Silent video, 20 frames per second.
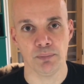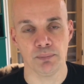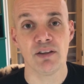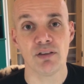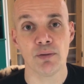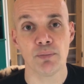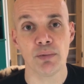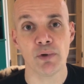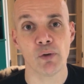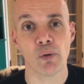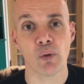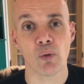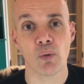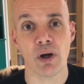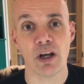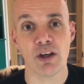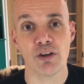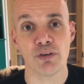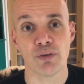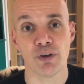It simply
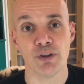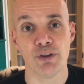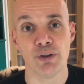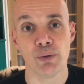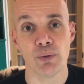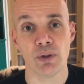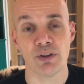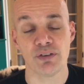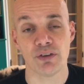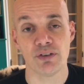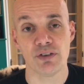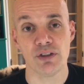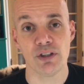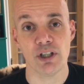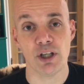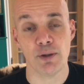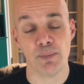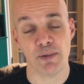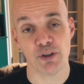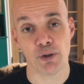requires for you as a
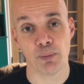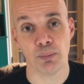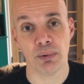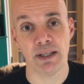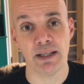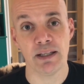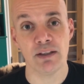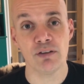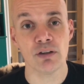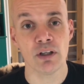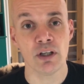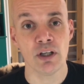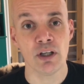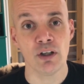GM and your players